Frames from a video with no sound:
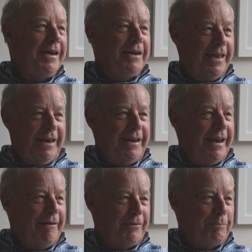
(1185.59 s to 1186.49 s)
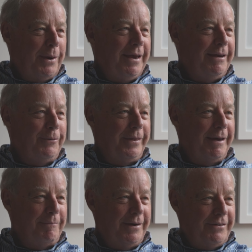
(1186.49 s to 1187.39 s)
Yes, they didn't have to pay you
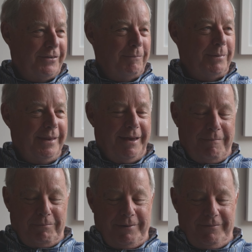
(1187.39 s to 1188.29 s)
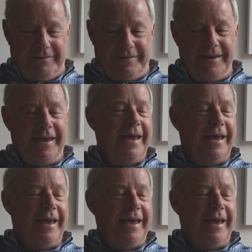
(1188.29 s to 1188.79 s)
that much to be that